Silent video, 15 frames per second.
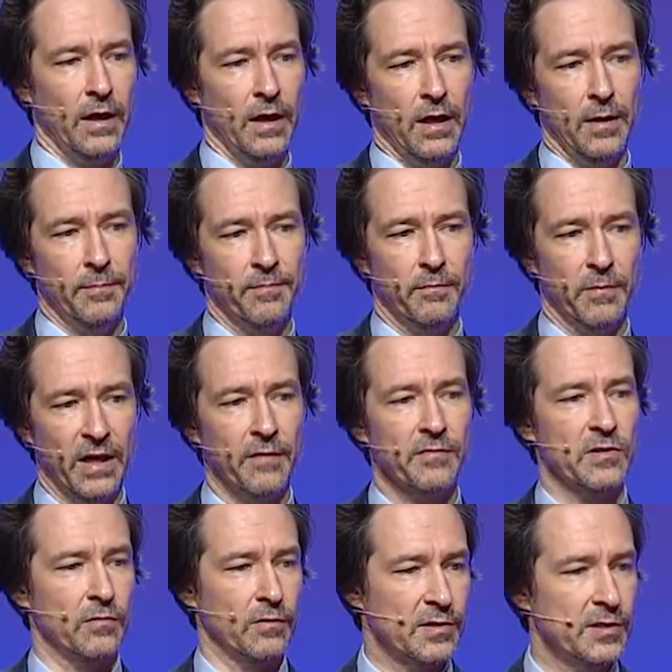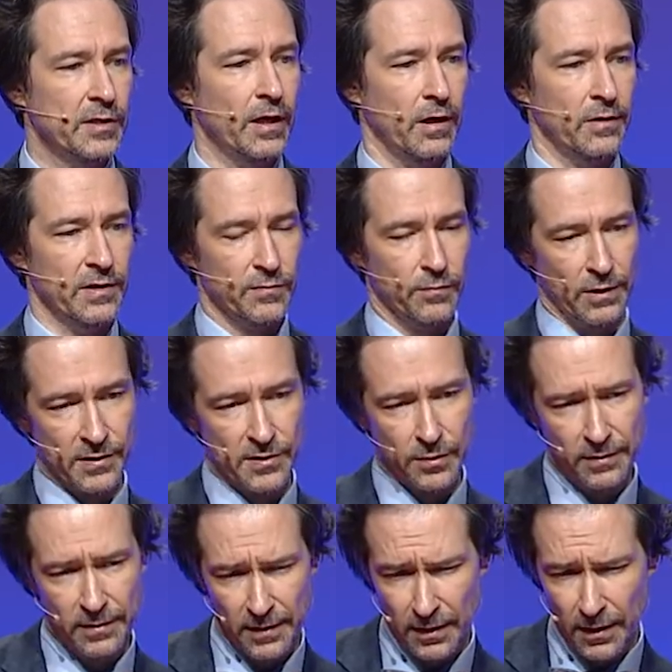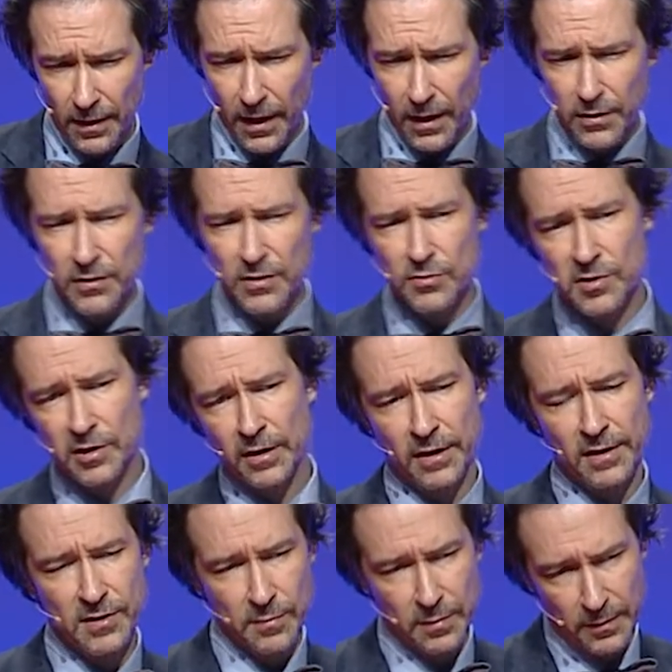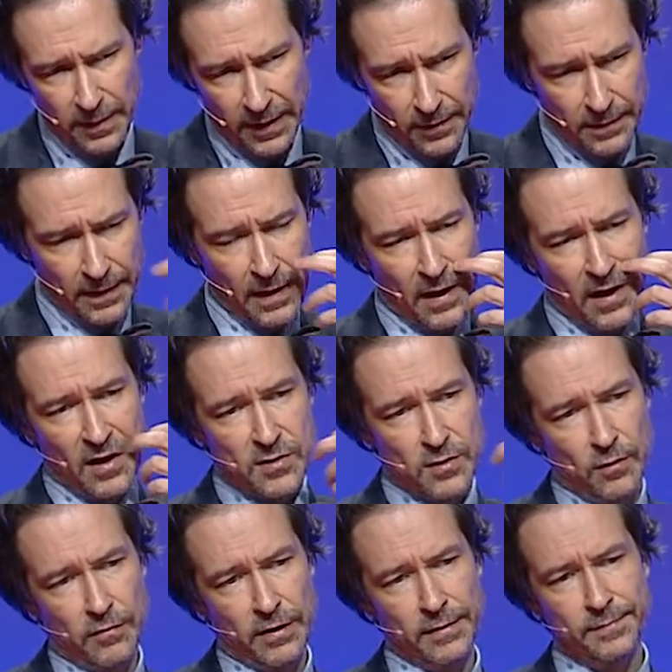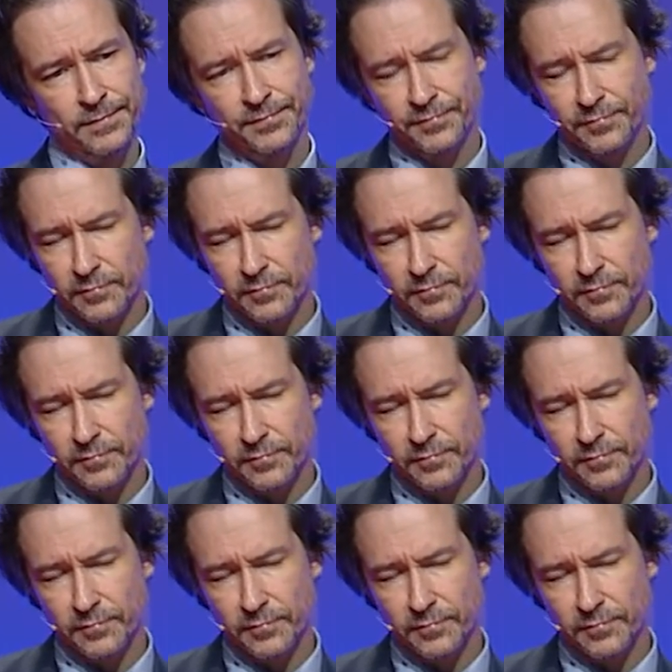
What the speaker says: But obviously, we'll see how this works. So, other interesting concept about Sovereign,